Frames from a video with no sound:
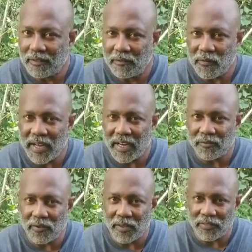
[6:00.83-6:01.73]
Right
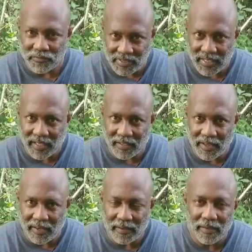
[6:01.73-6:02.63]
after I was thinking
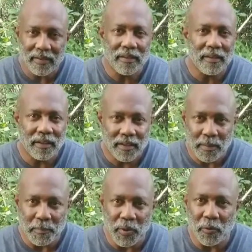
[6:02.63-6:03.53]
that,
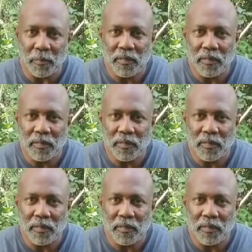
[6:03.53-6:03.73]
boom,